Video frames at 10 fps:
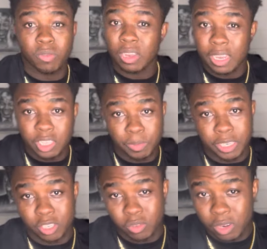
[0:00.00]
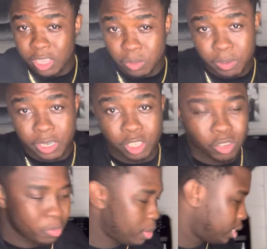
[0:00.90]
want less butter, do less butter. It's your
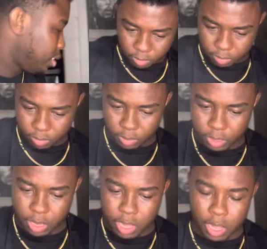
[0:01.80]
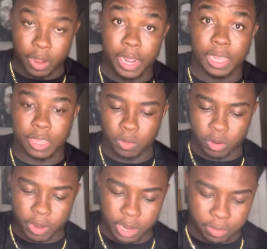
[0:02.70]
business. Alright, I think we're
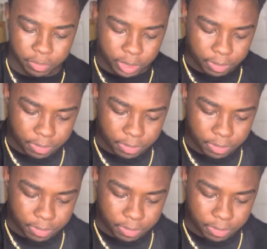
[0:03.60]
ready to flip.